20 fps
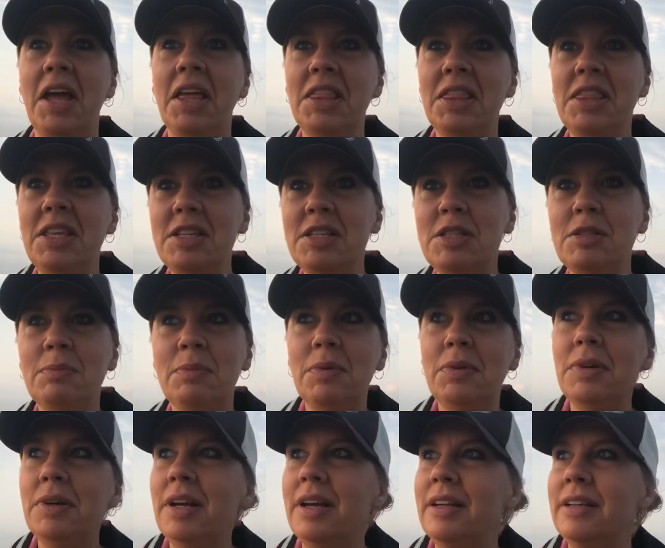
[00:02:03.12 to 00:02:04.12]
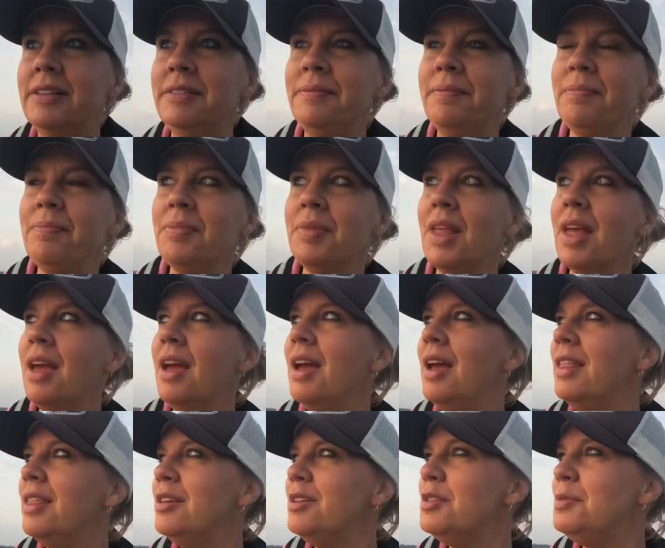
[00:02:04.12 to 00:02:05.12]
this morning,
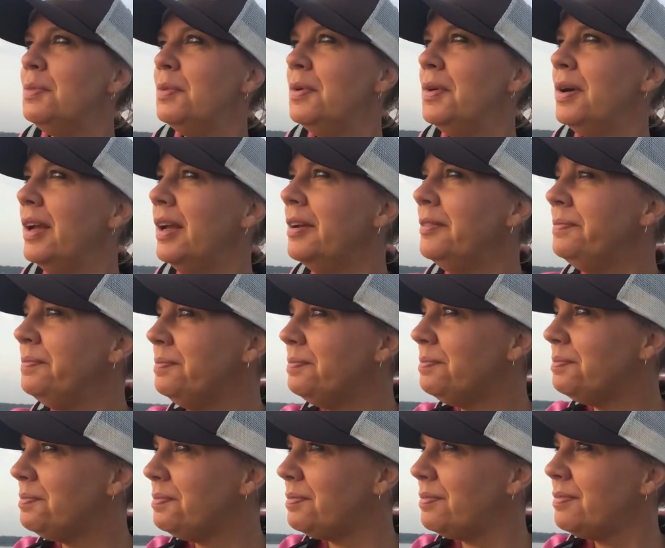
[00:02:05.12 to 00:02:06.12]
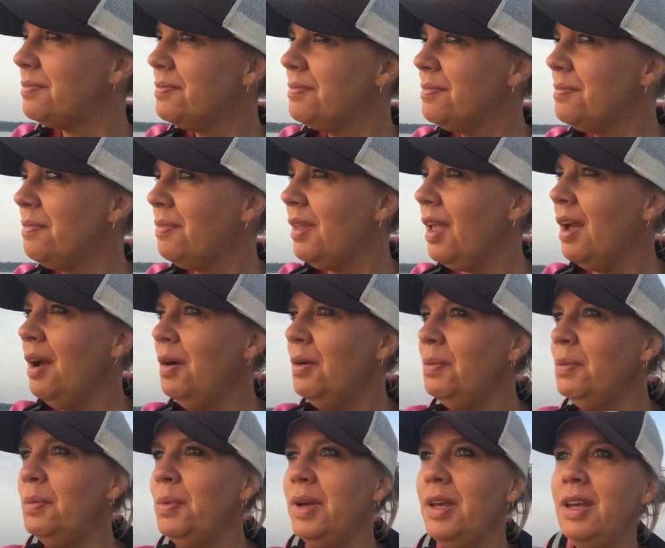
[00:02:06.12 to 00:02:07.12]
this morning,
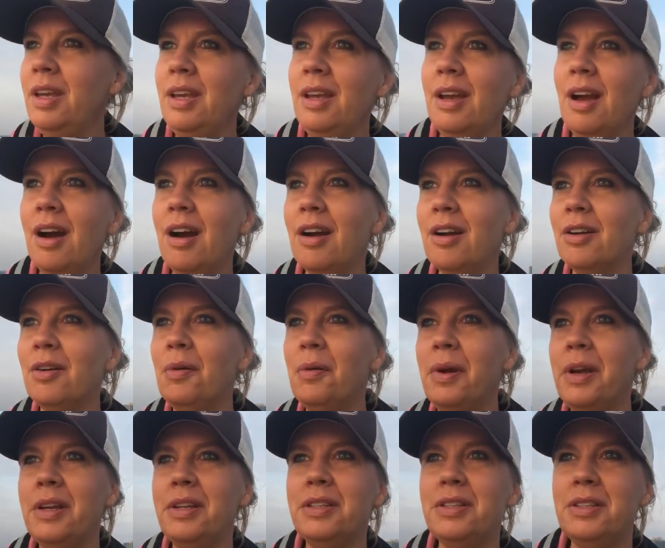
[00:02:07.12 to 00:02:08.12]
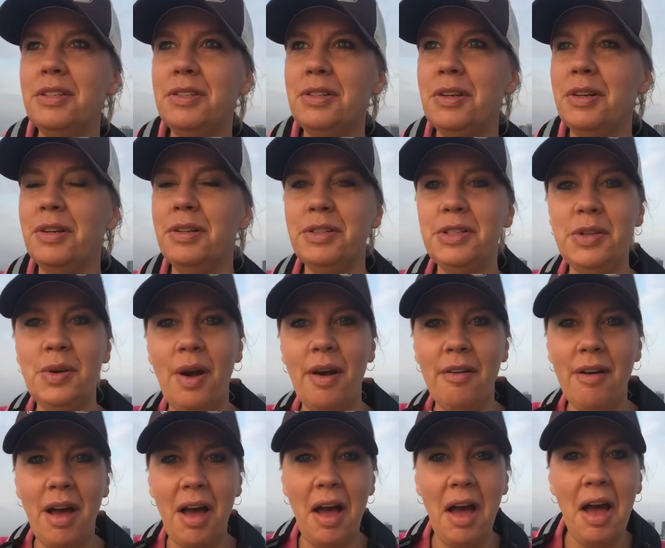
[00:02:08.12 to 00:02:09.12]
we are going to turn to,
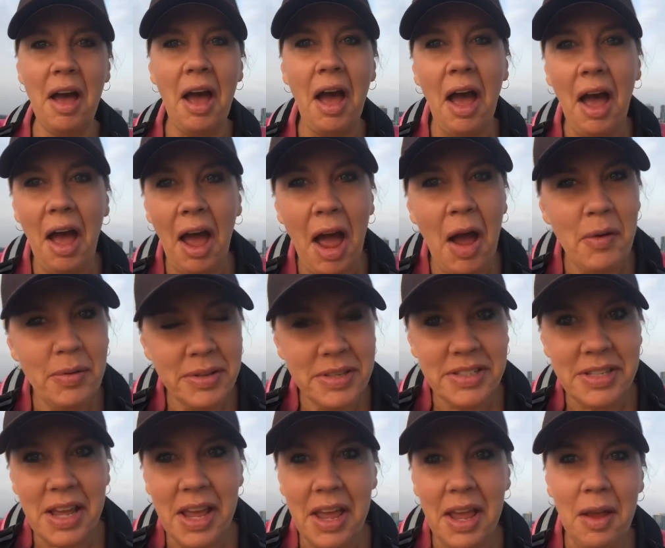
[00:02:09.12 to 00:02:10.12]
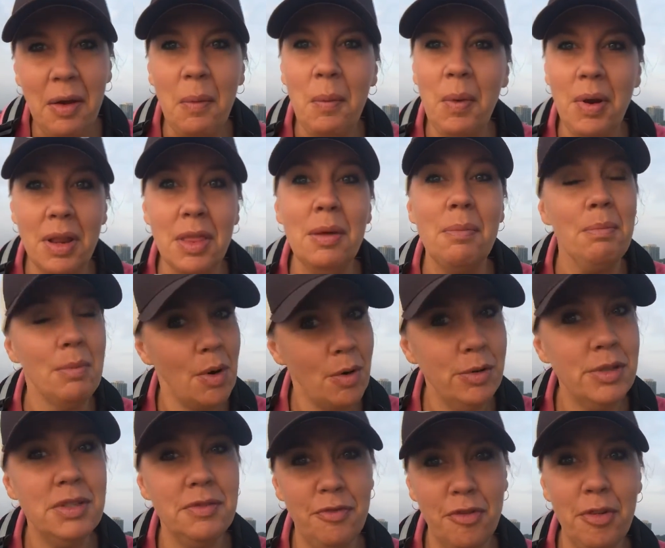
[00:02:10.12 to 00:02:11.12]
a, I would say, one of the
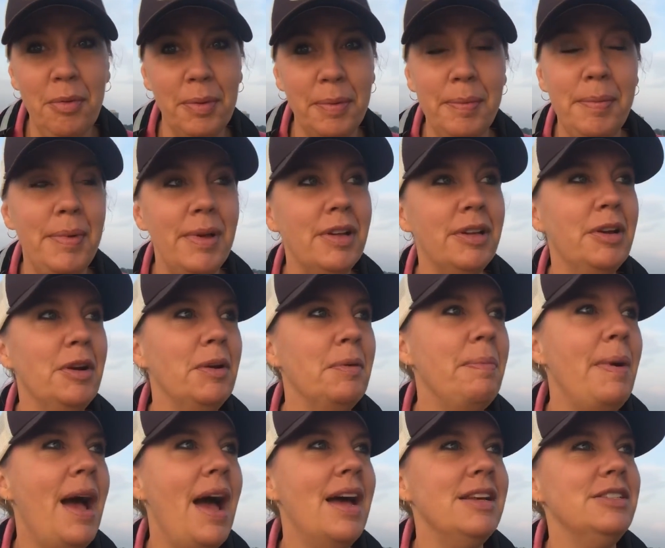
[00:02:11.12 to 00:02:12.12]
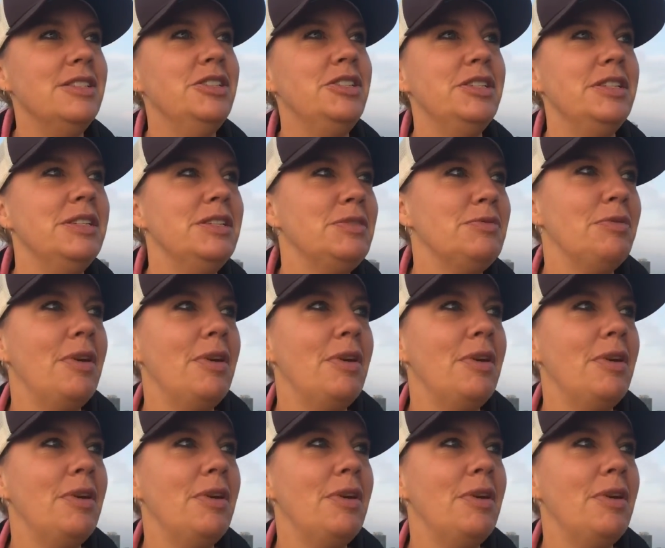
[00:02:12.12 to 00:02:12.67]
most familiar passages